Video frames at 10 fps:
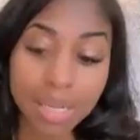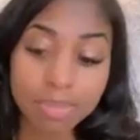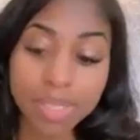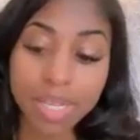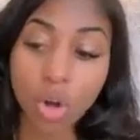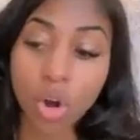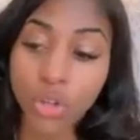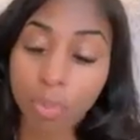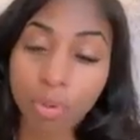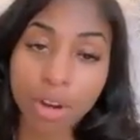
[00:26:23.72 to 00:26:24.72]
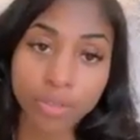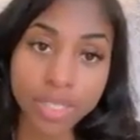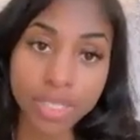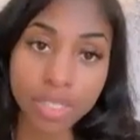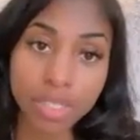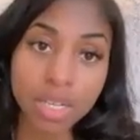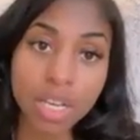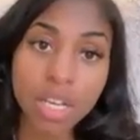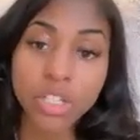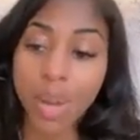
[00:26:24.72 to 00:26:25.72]
comes in on your preferences.
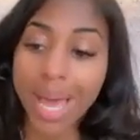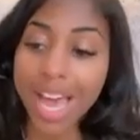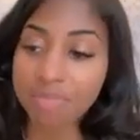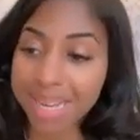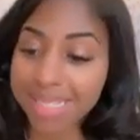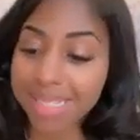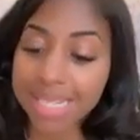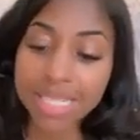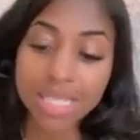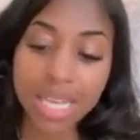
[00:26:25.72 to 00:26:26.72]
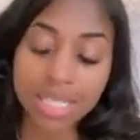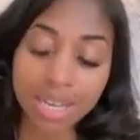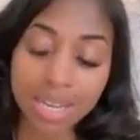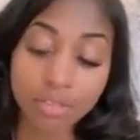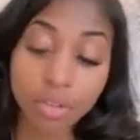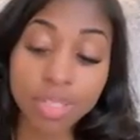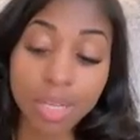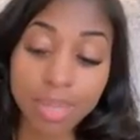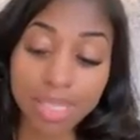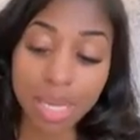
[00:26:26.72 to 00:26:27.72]
So I have my 6 things. I'll give you
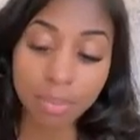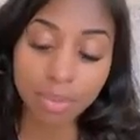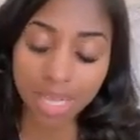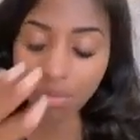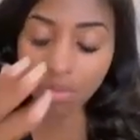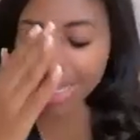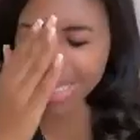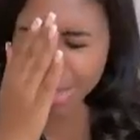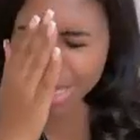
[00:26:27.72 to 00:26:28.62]
some examples. I'll give you guys some